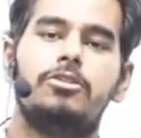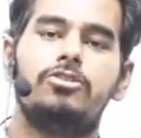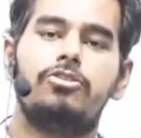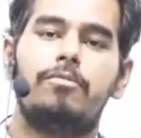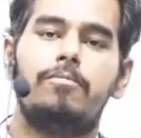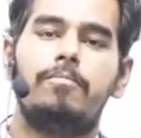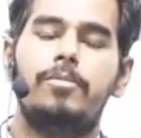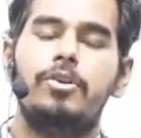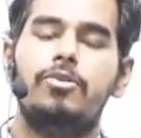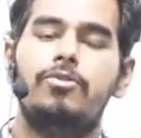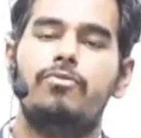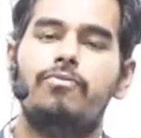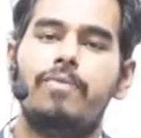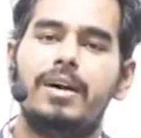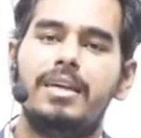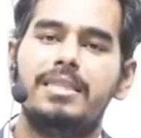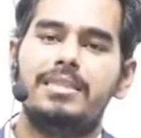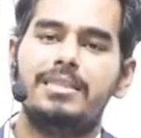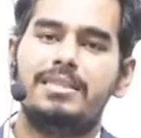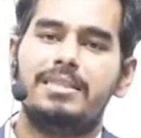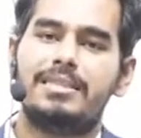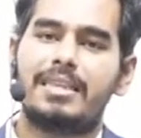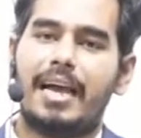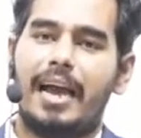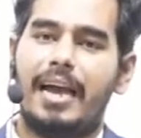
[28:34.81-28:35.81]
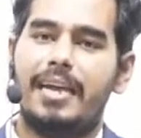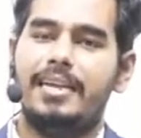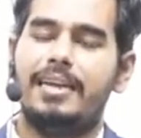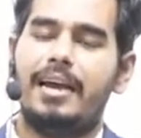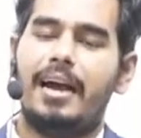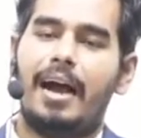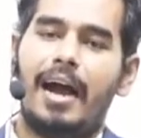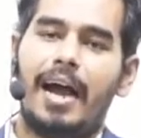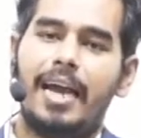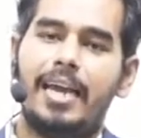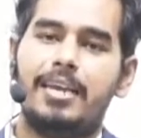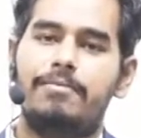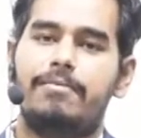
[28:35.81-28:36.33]
So mu1 sine
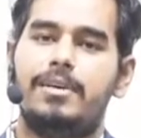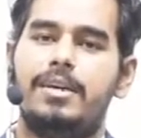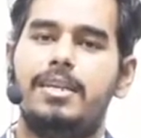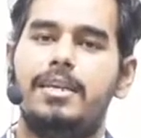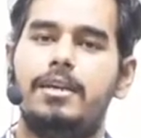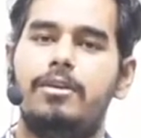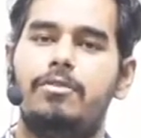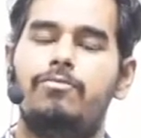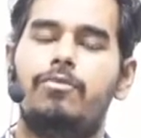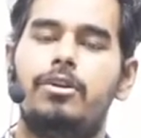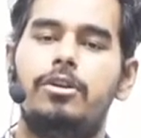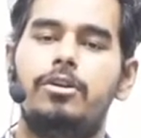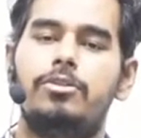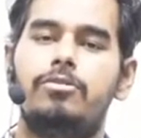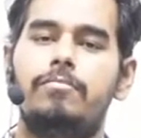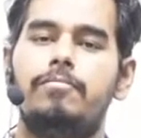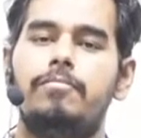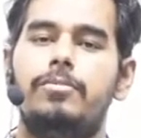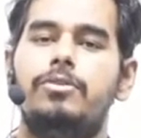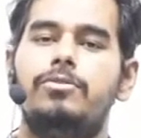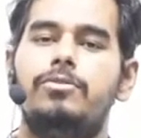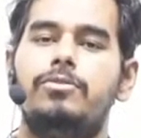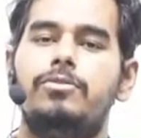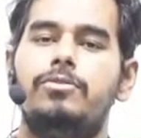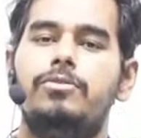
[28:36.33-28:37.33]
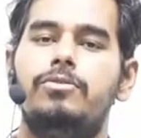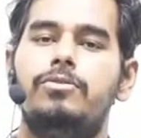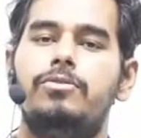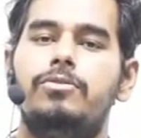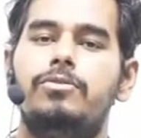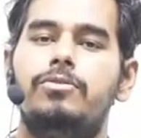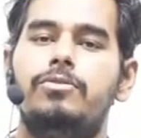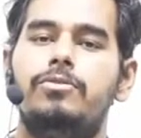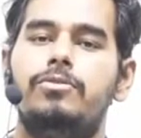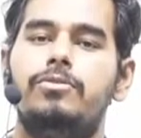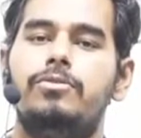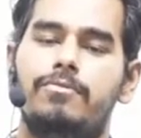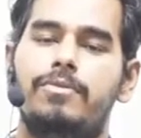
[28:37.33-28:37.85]
I1 equal to mu2,
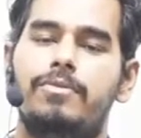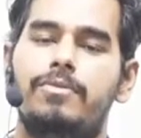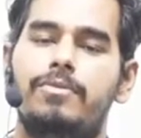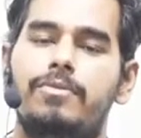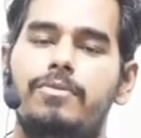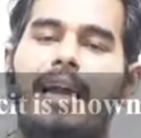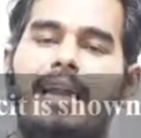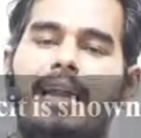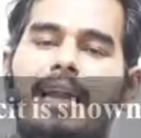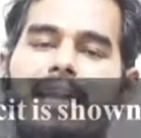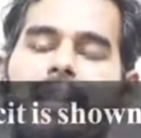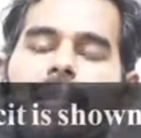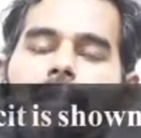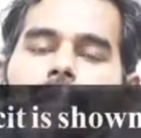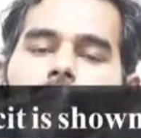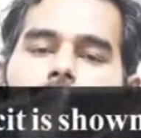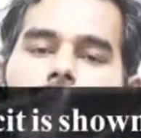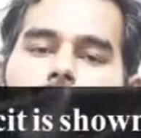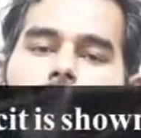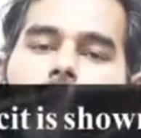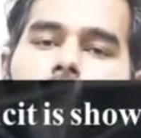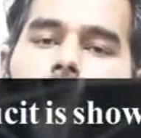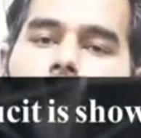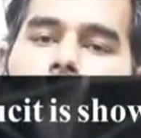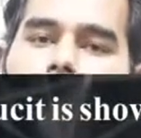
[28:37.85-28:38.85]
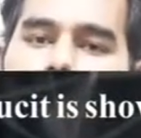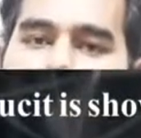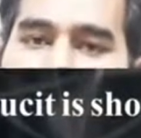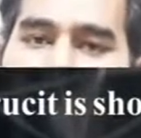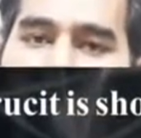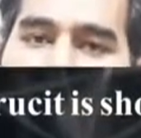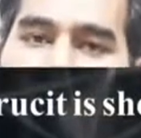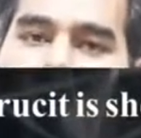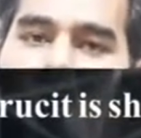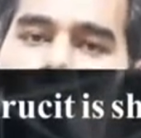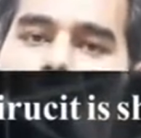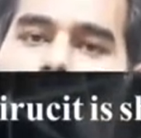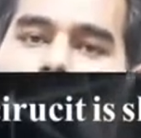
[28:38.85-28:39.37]
or mu1 sine I equal to mu2
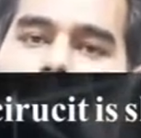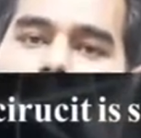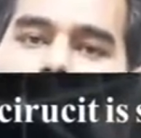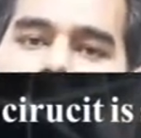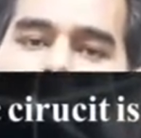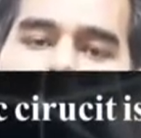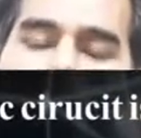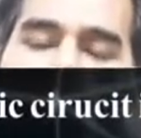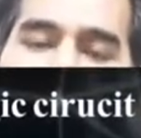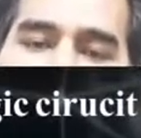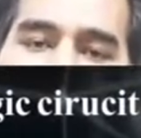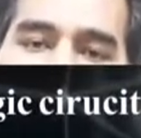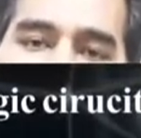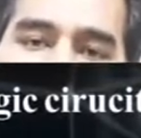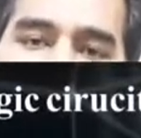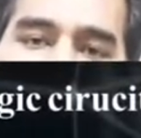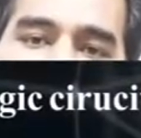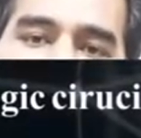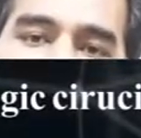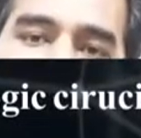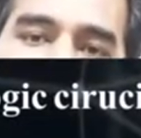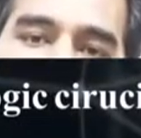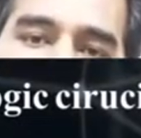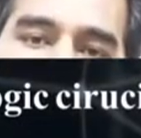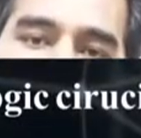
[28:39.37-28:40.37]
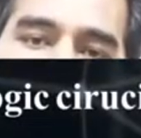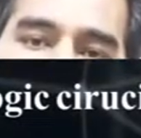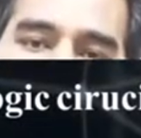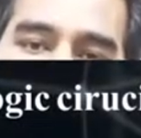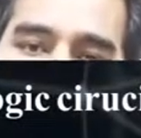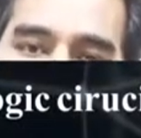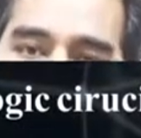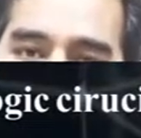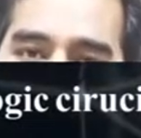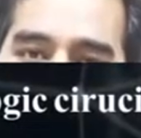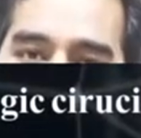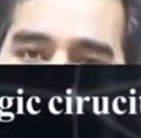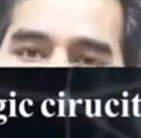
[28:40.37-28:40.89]
sine R. But because mu1 is
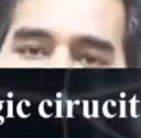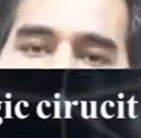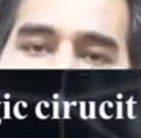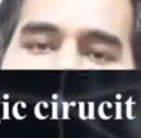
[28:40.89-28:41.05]
air,